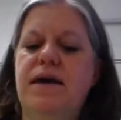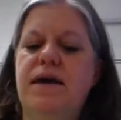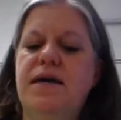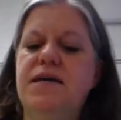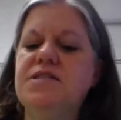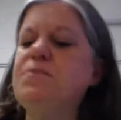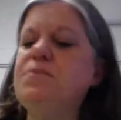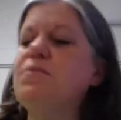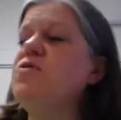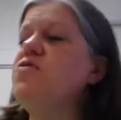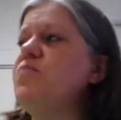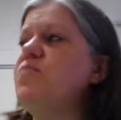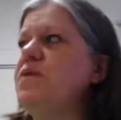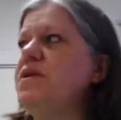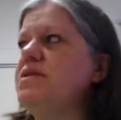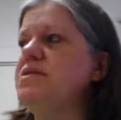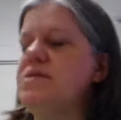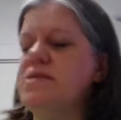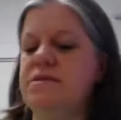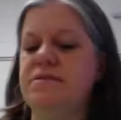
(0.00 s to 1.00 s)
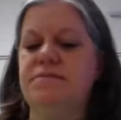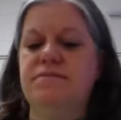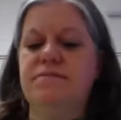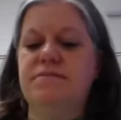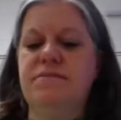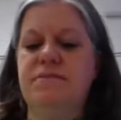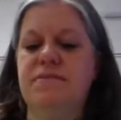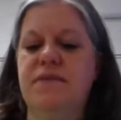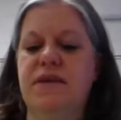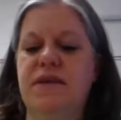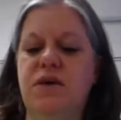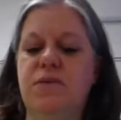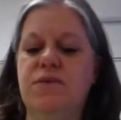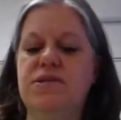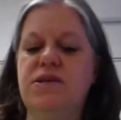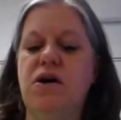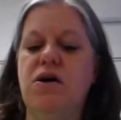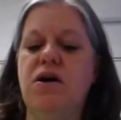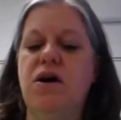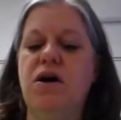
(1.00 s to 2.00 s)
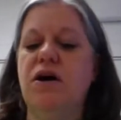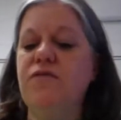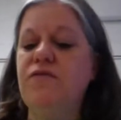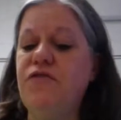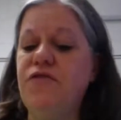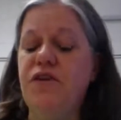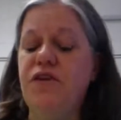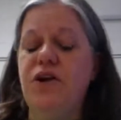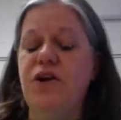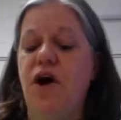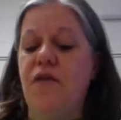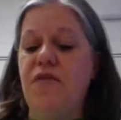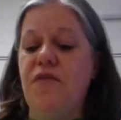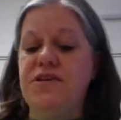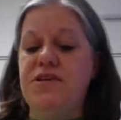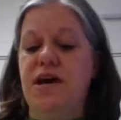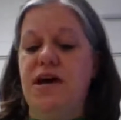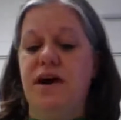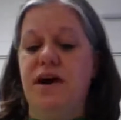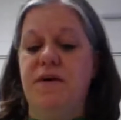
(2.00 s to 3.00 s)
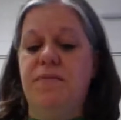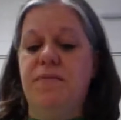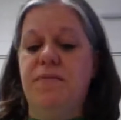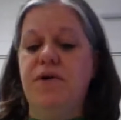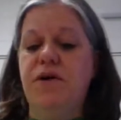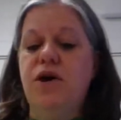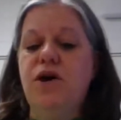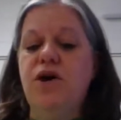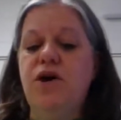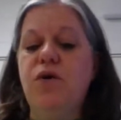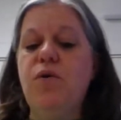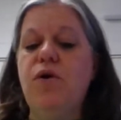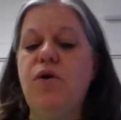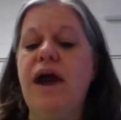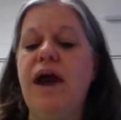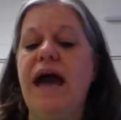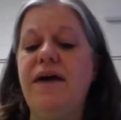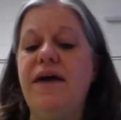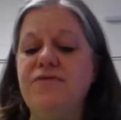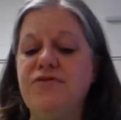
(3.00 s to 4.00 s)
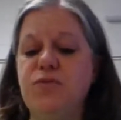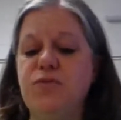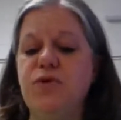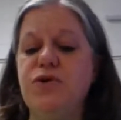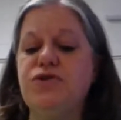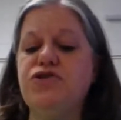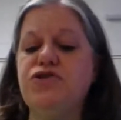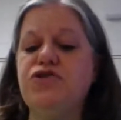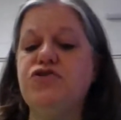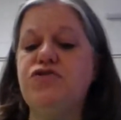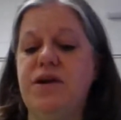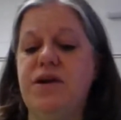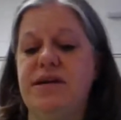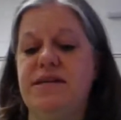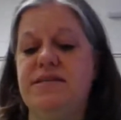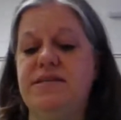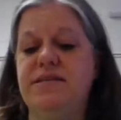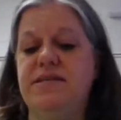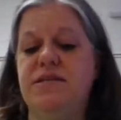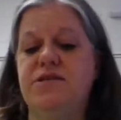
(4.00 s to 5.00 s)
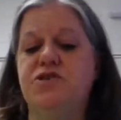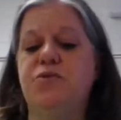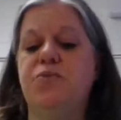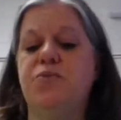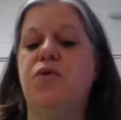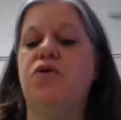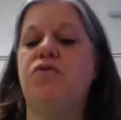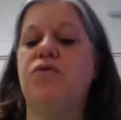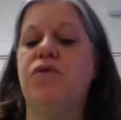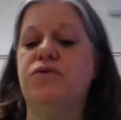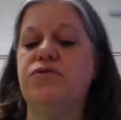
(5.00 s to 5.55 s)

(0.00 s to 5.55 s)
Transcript: His movements, he was on foot all the time, were afterwards traced to Port